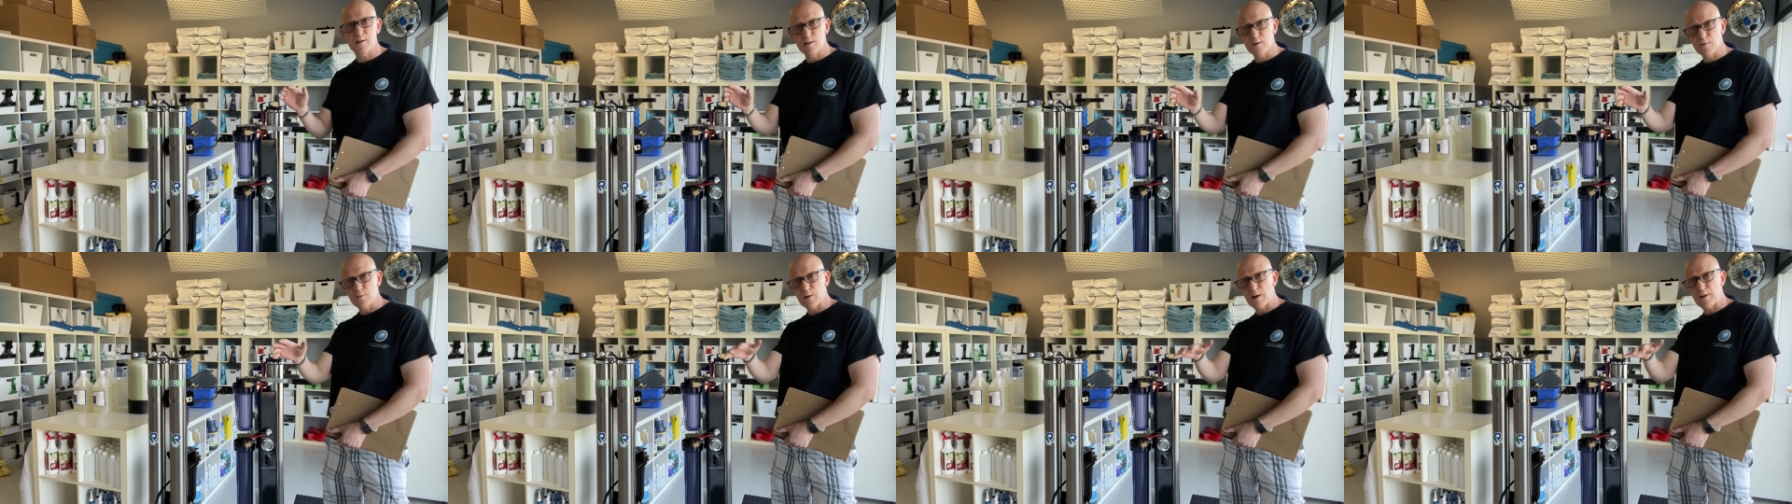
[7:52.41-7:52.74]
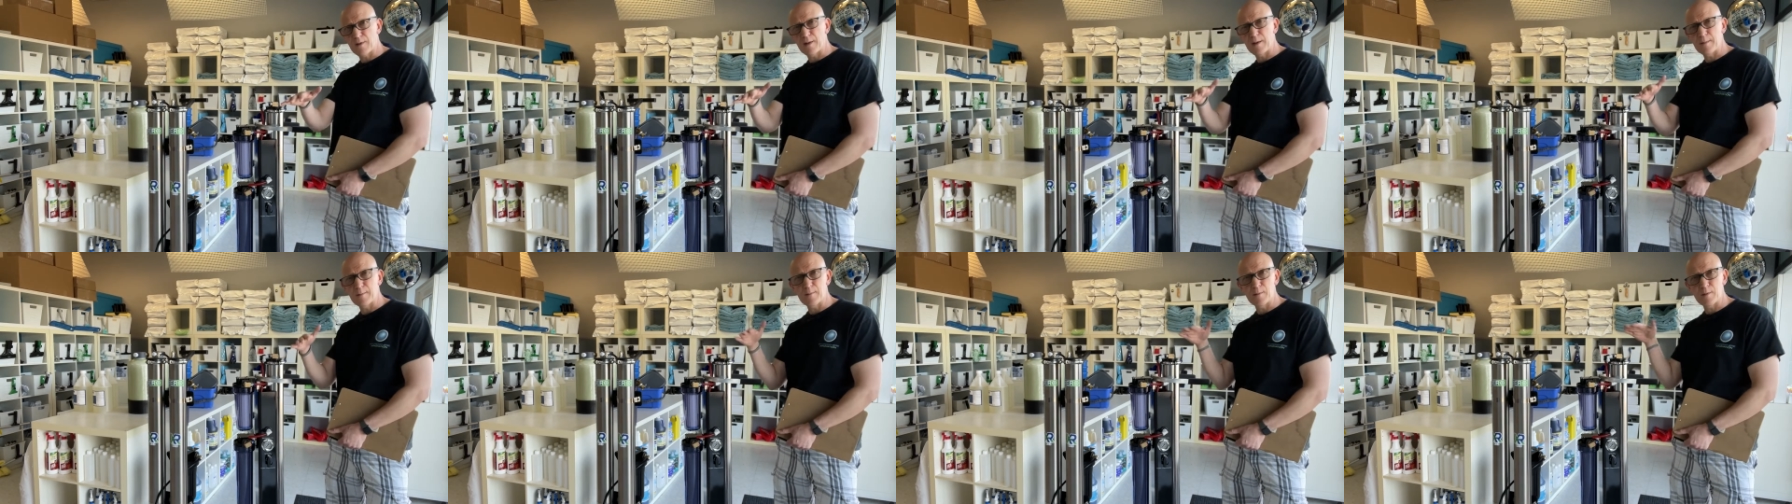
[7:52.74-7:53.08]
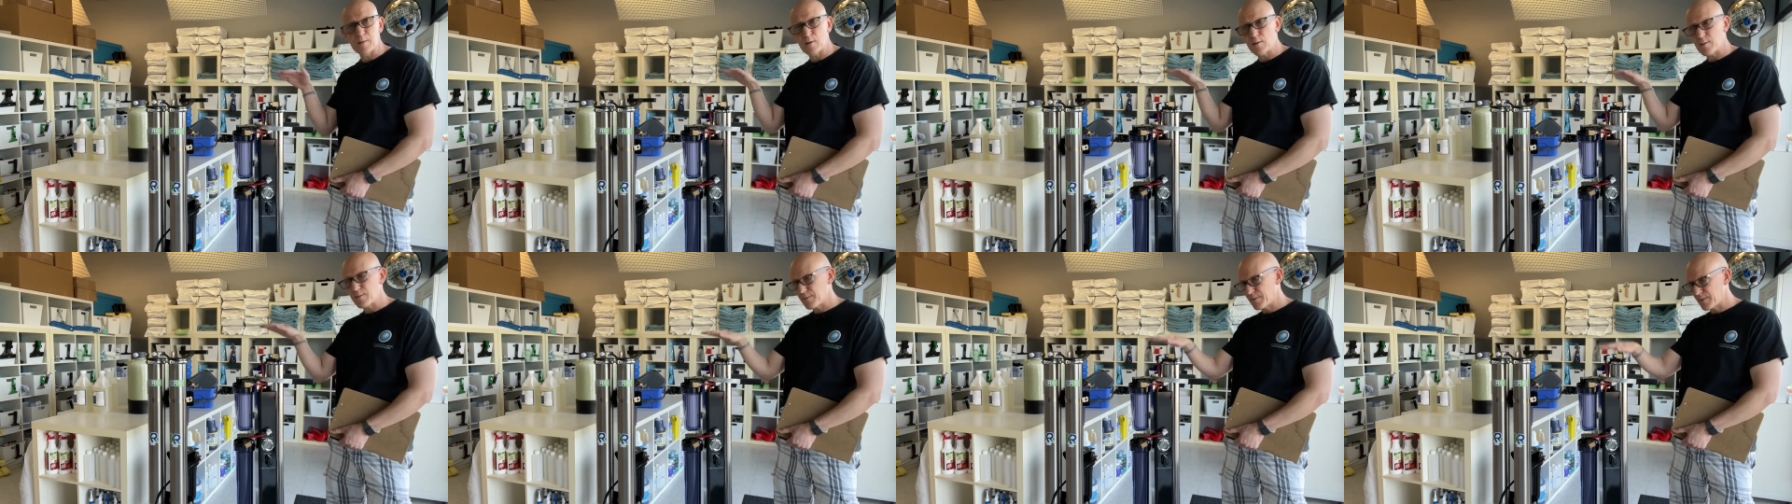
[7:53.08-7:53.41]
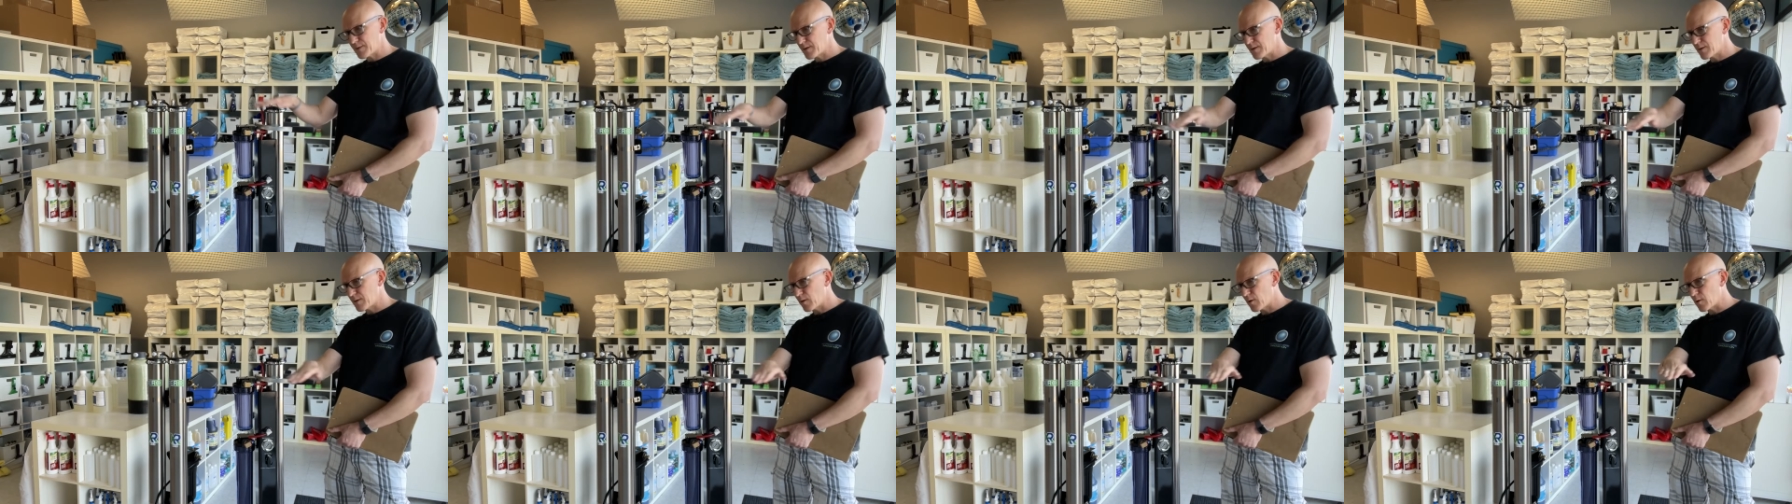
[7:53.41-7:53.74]
you run them
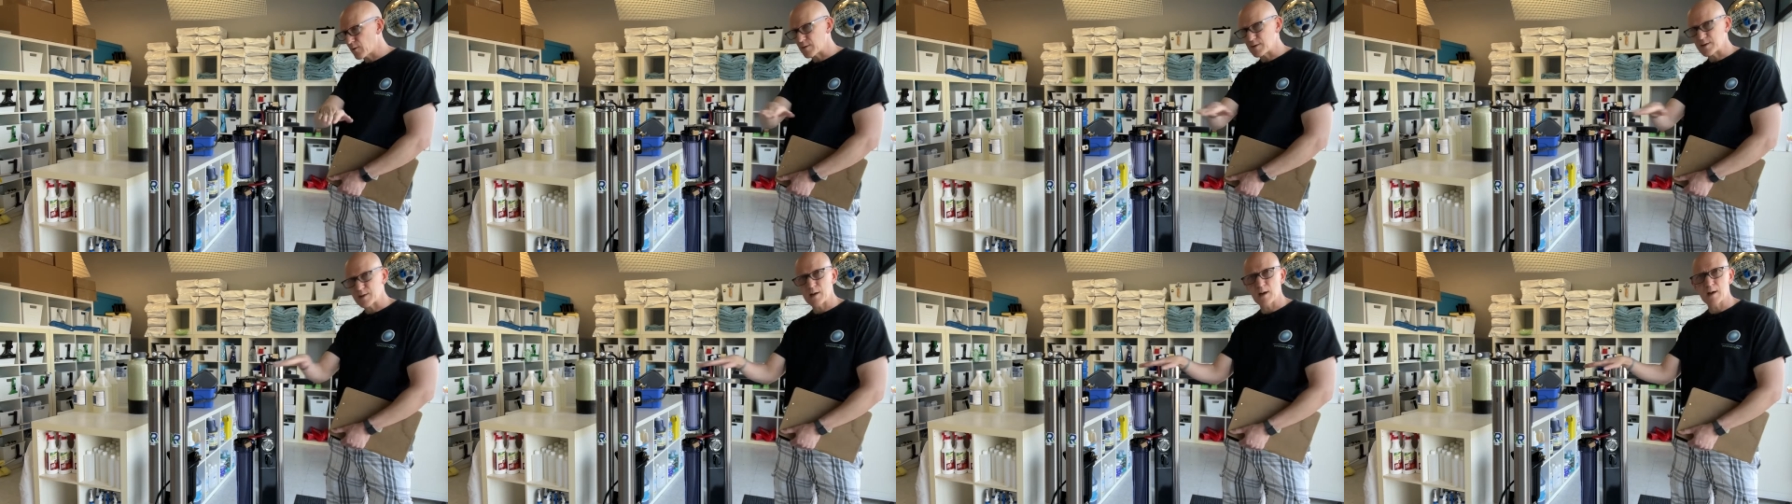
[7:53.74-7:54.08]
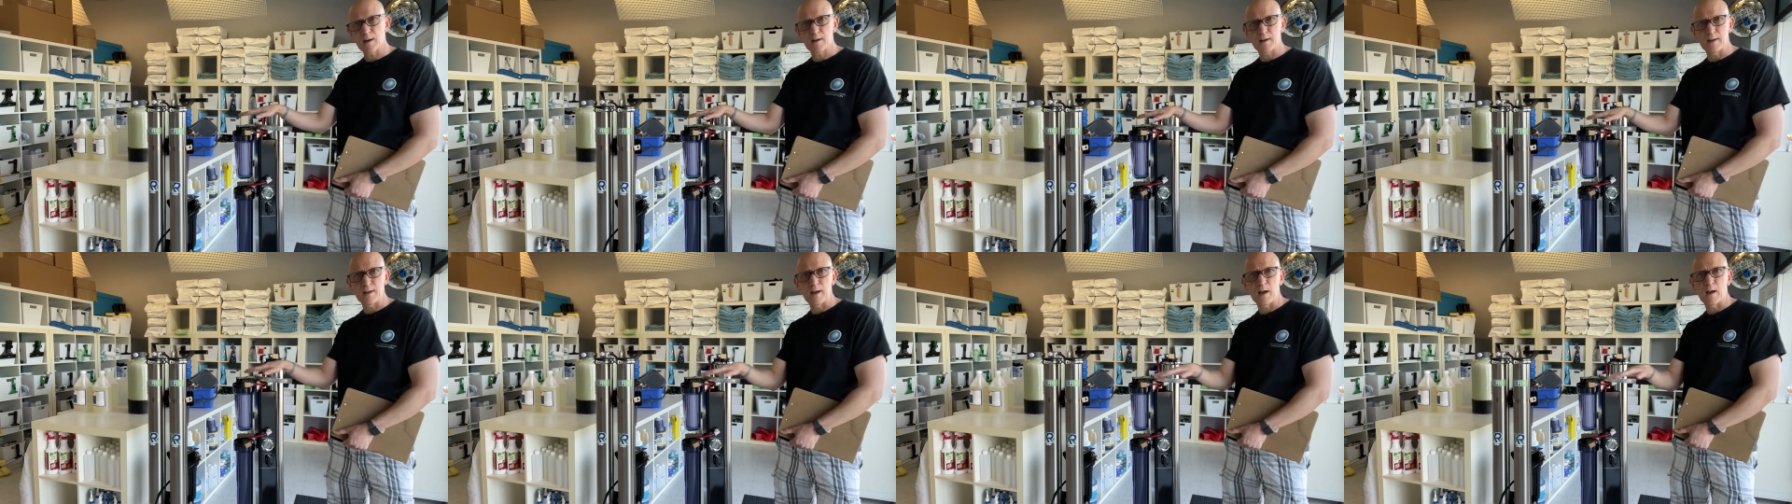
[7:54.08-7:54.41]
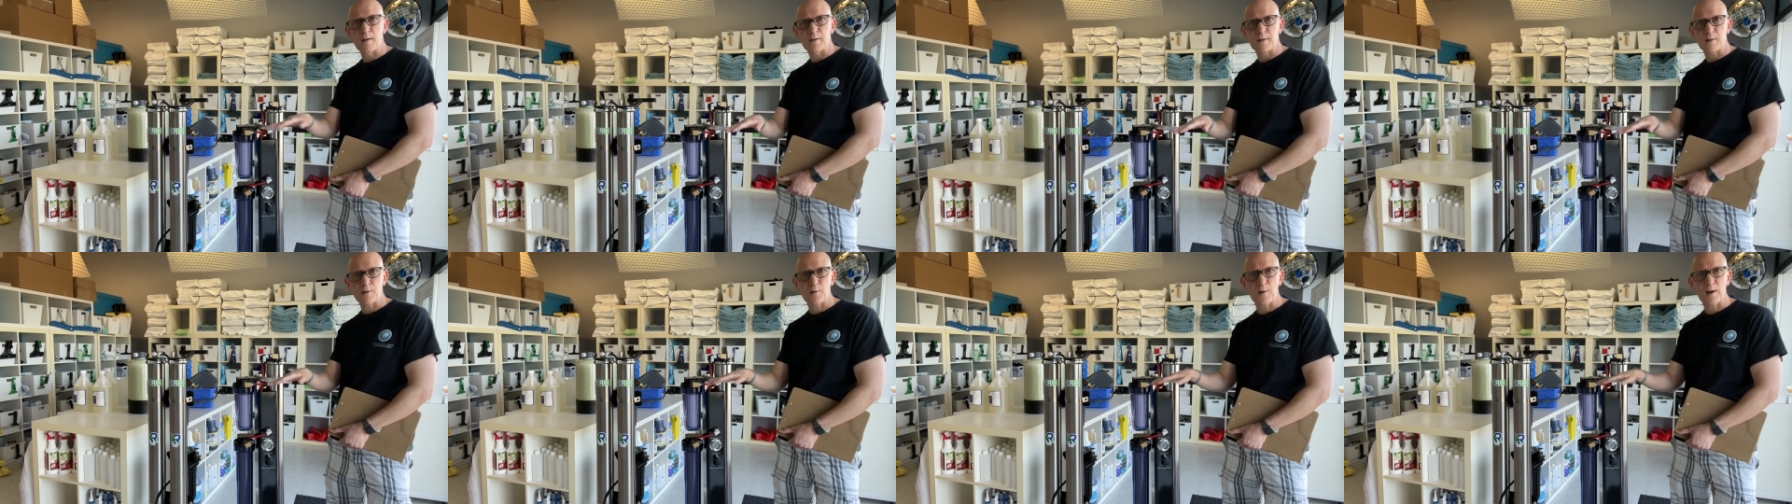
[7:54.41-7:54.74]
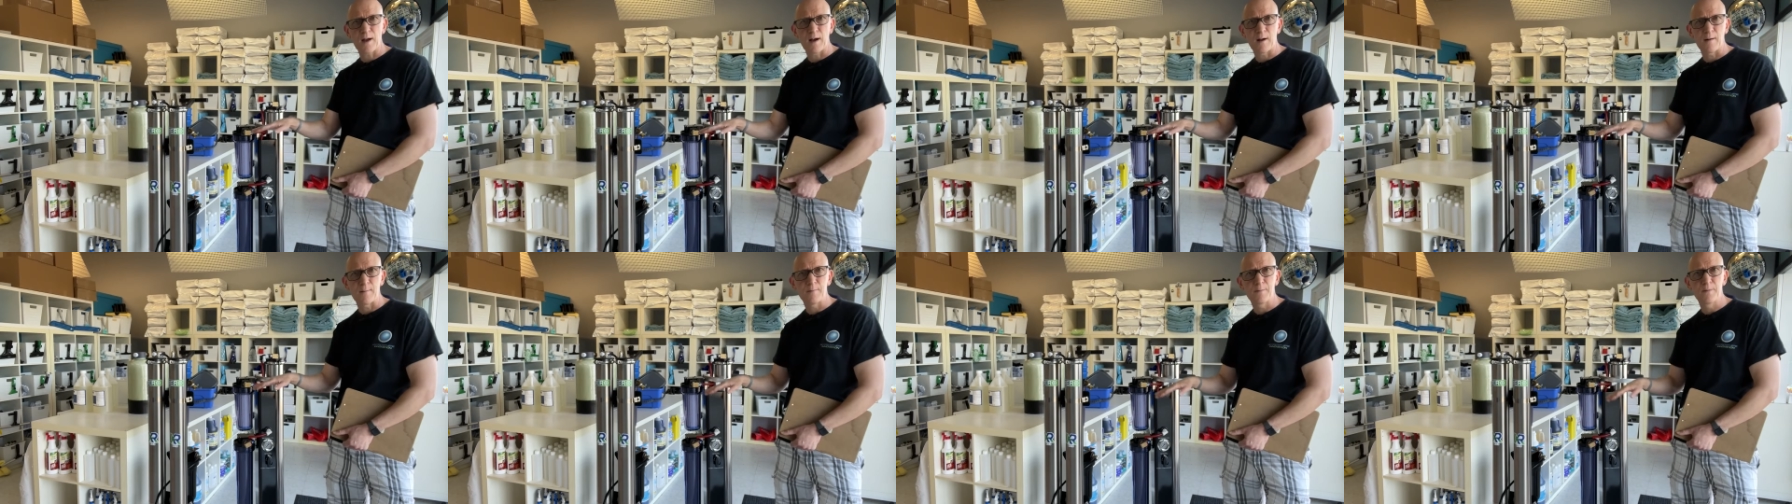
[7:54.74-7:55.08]
horizontally on the
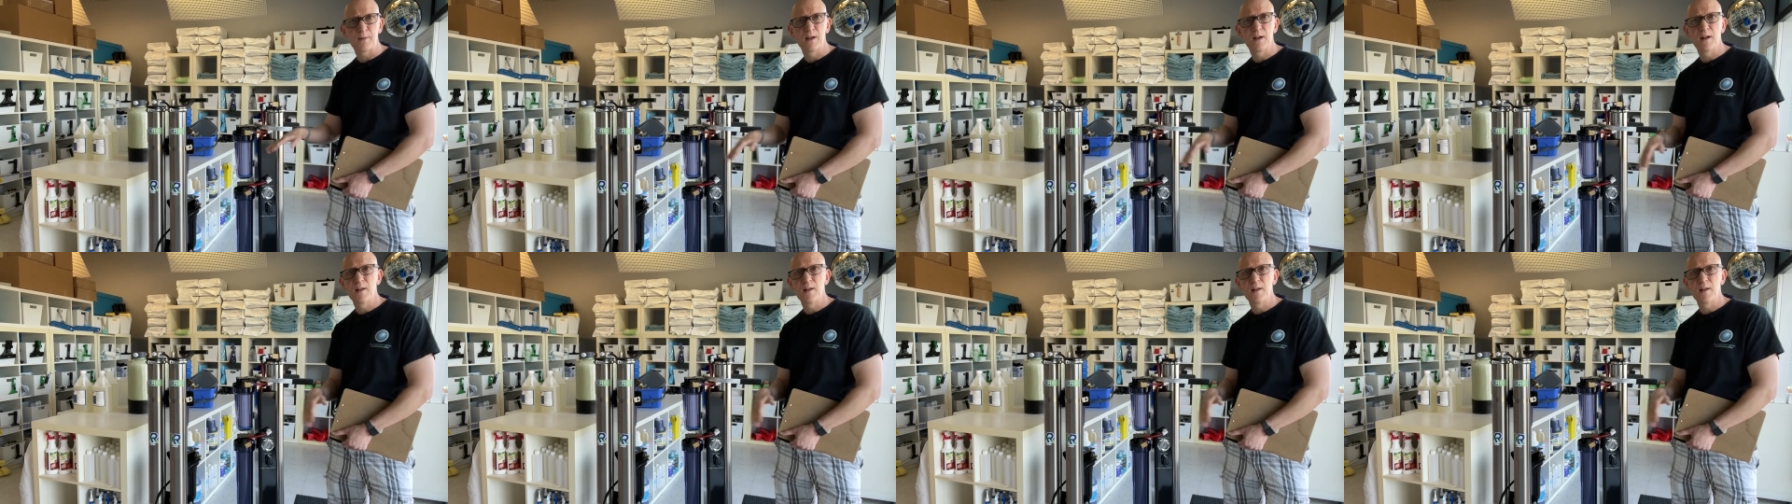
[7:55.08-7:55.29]
ground.